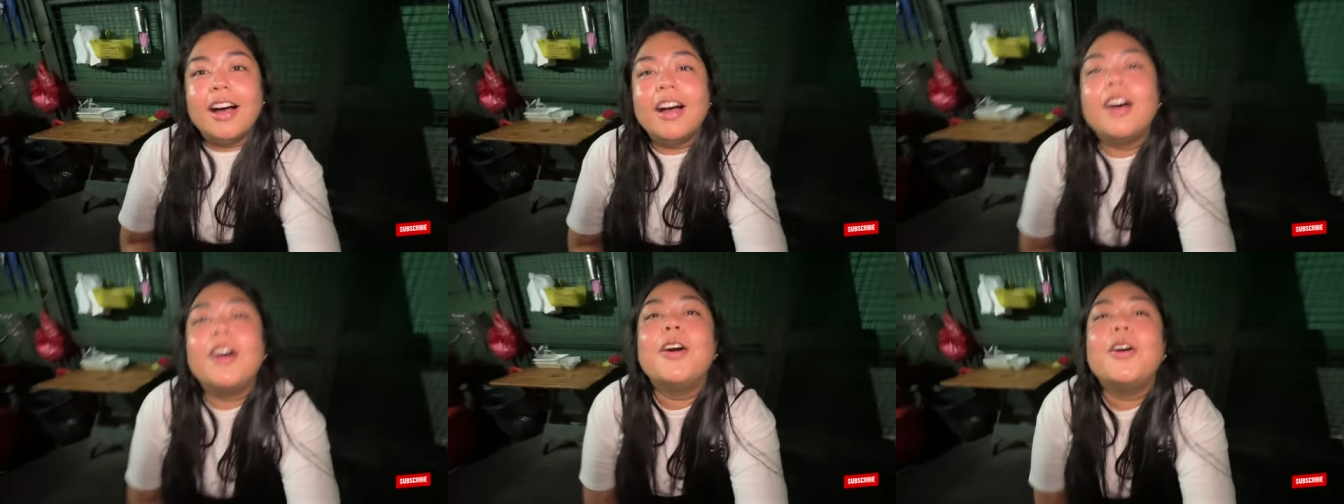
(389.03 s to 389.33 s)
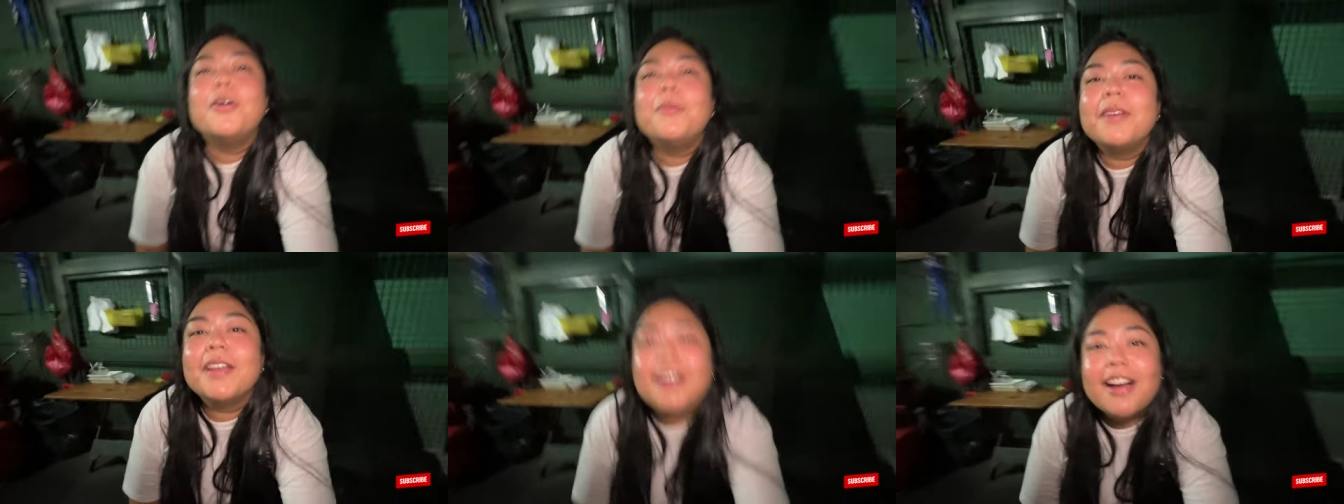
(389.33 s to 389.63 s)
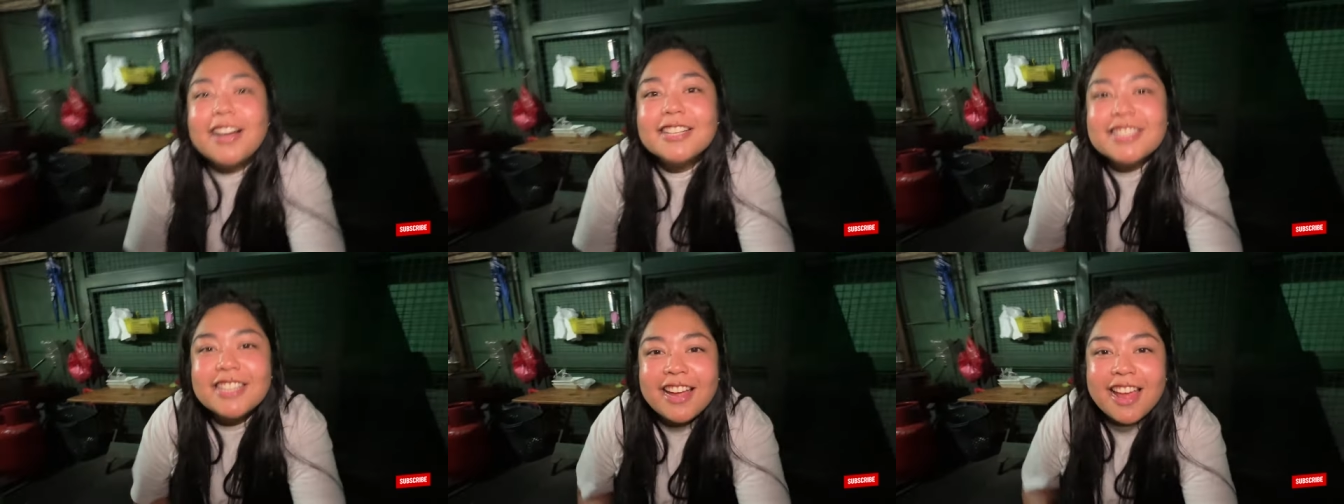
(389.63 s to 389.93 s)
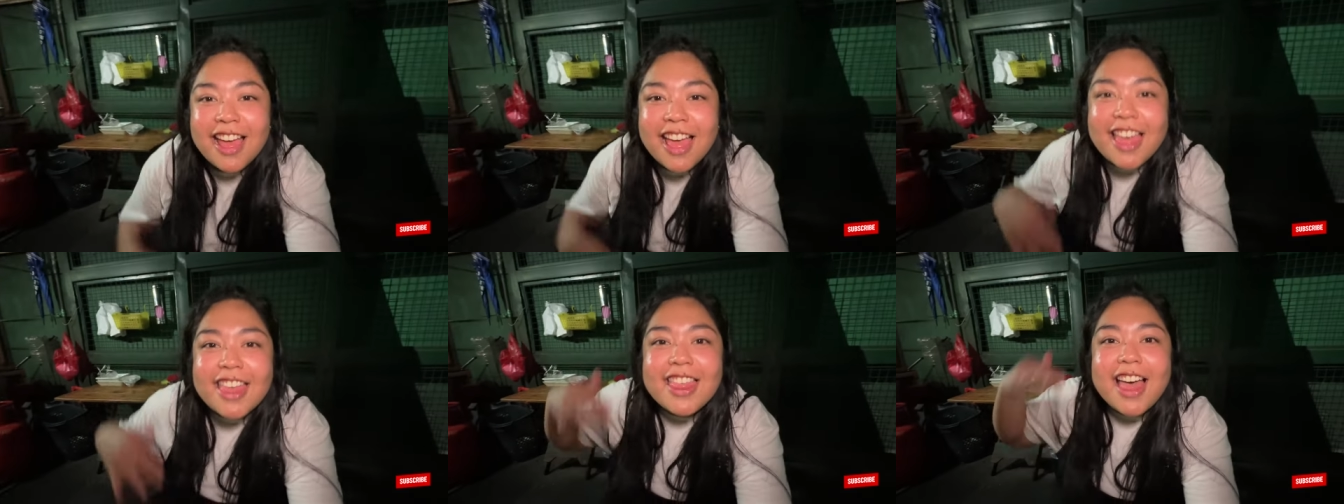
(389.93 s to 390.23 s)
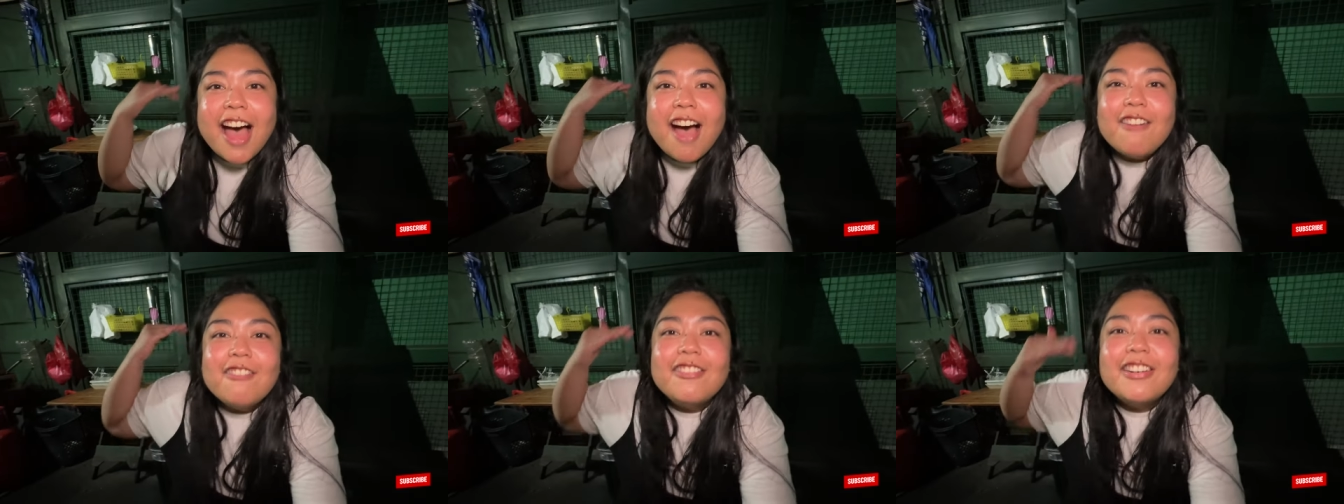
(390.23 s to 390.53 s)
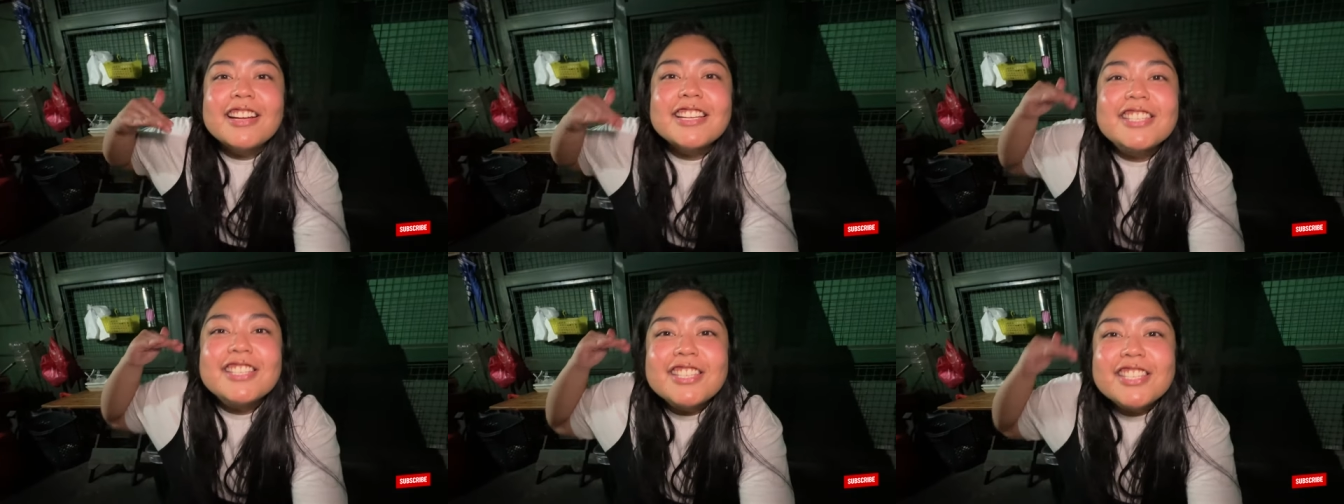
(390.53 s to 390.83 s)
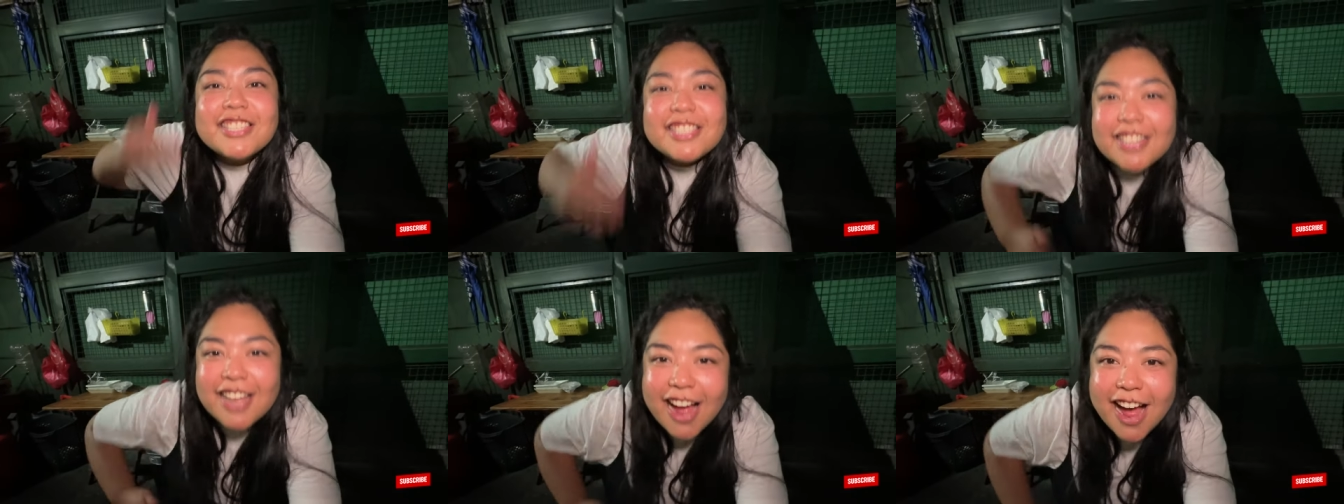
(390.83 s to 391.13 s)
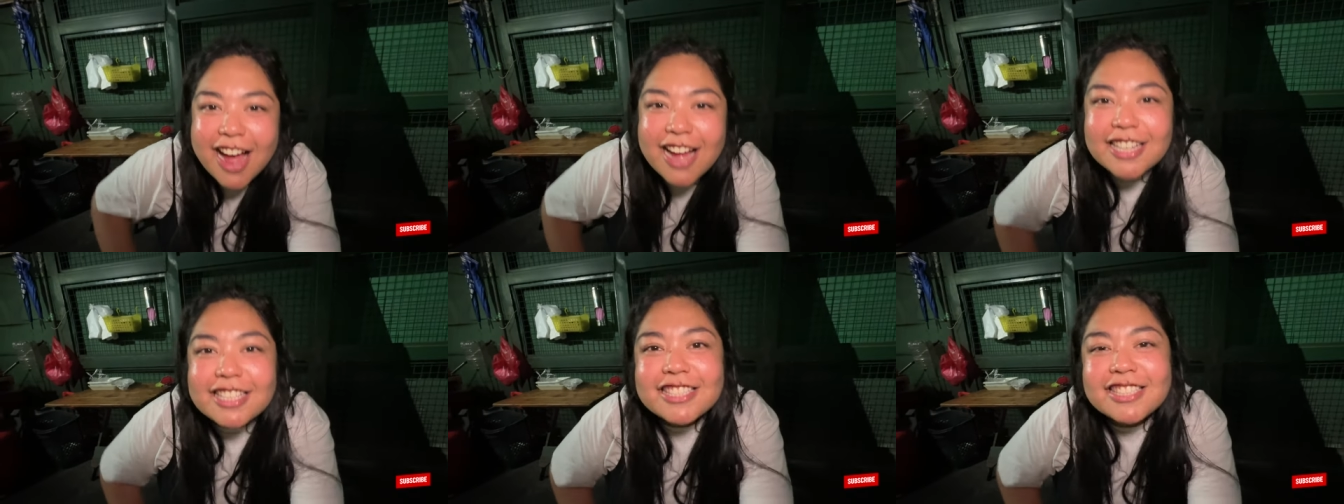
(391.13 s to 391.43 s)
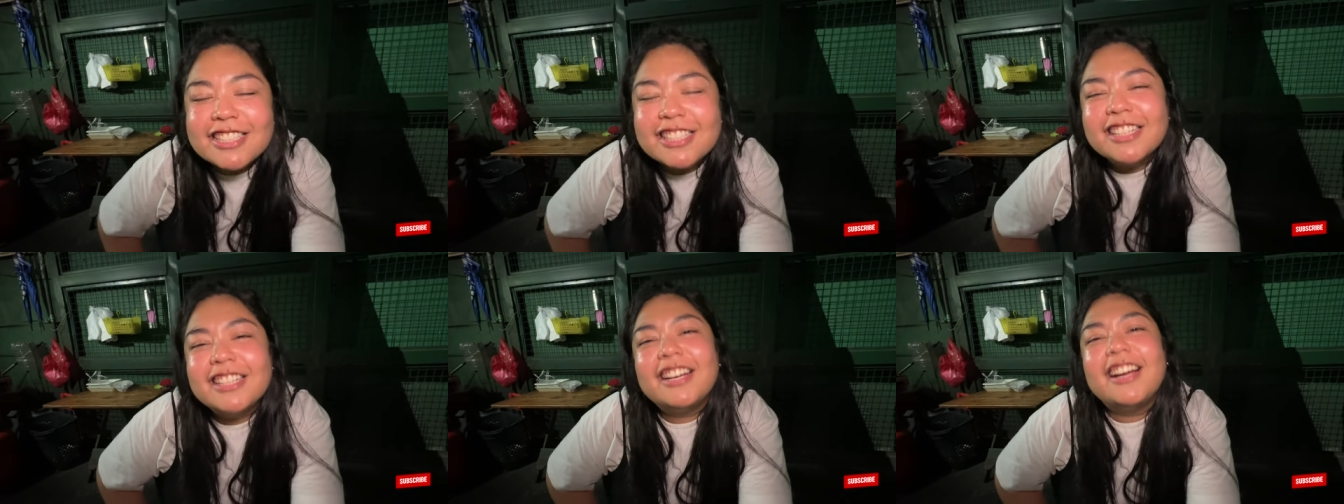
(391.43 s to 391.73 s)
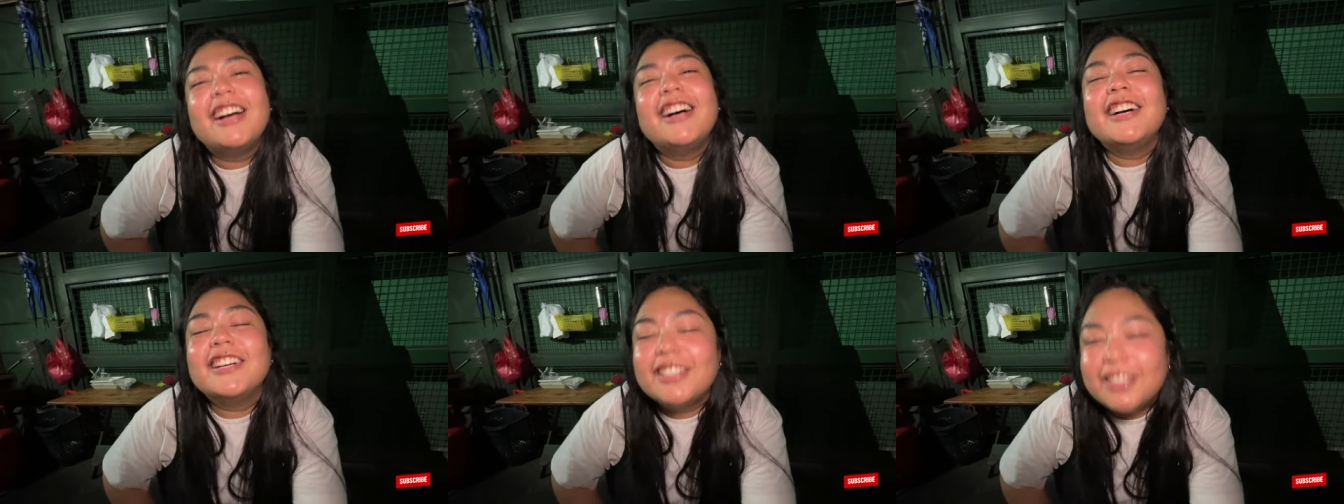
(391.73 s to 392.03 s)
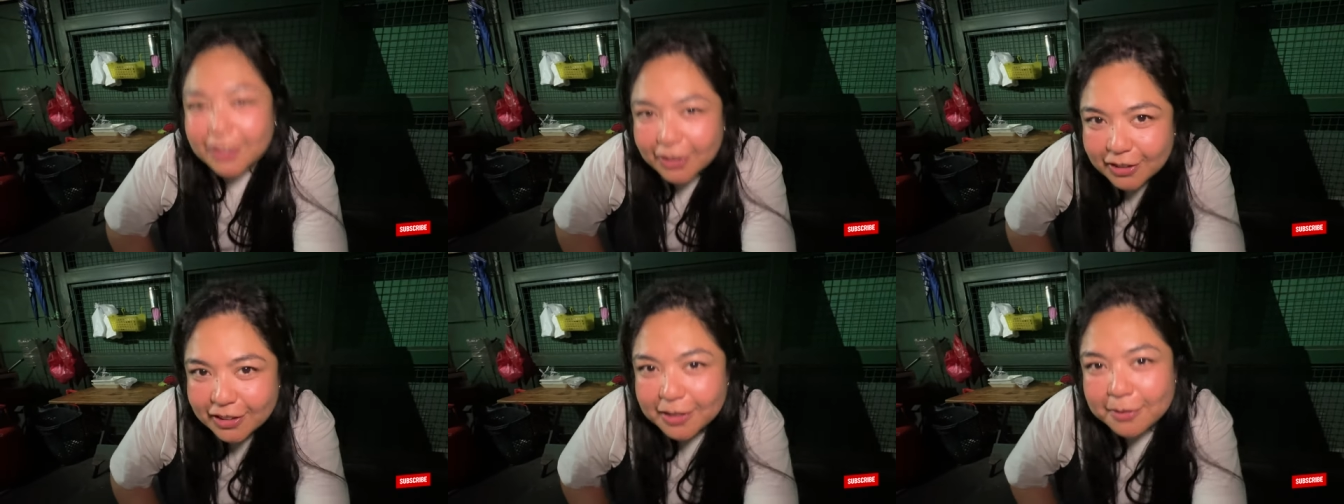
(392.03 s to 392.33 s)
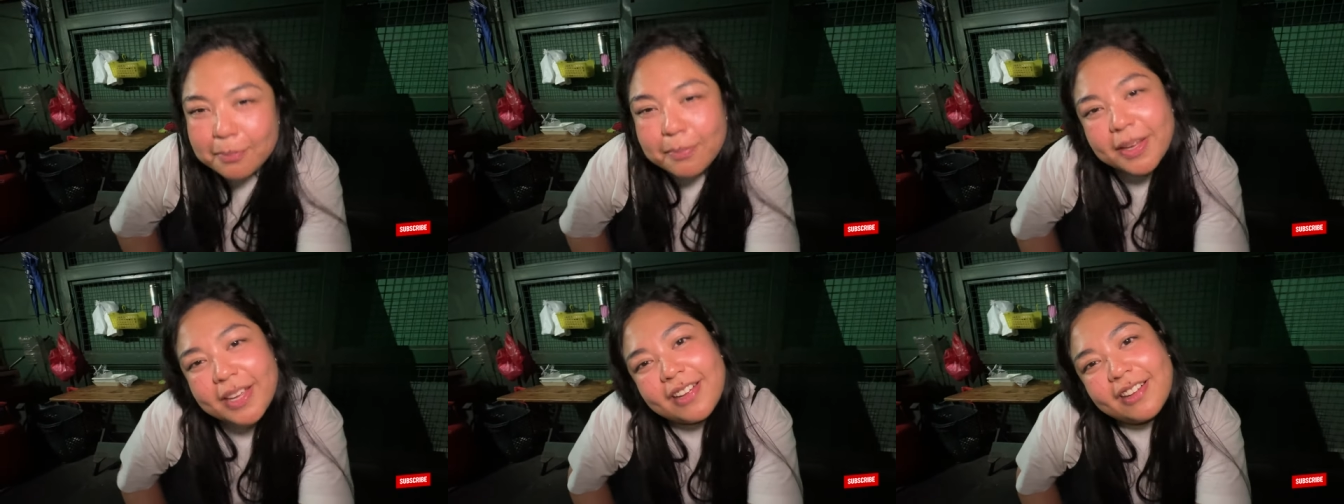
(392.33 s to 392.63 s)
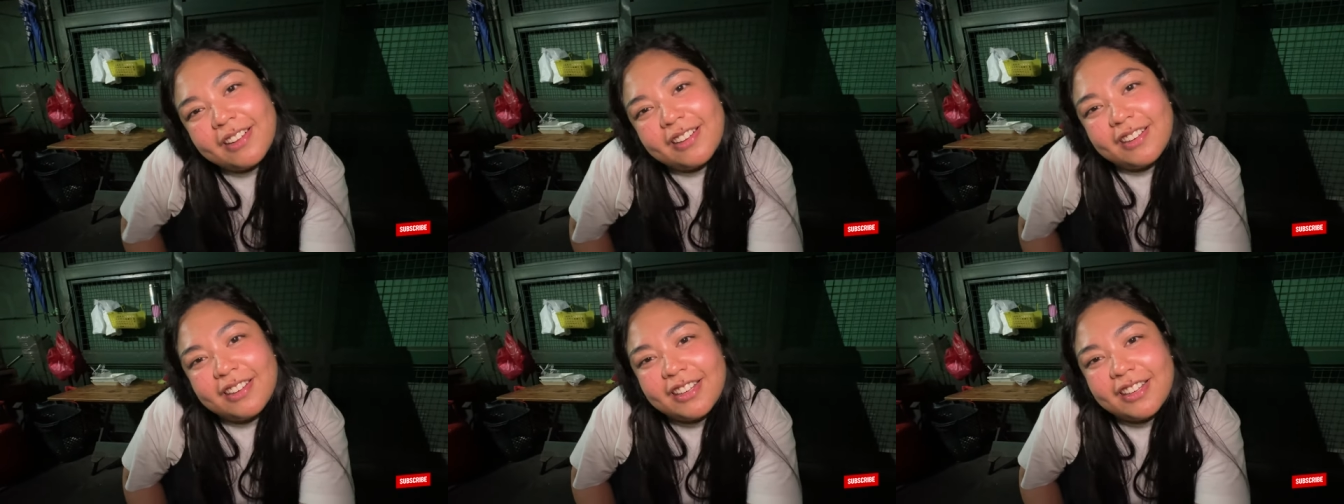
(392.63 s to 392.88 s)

Oh my gosh, that was such a good meal.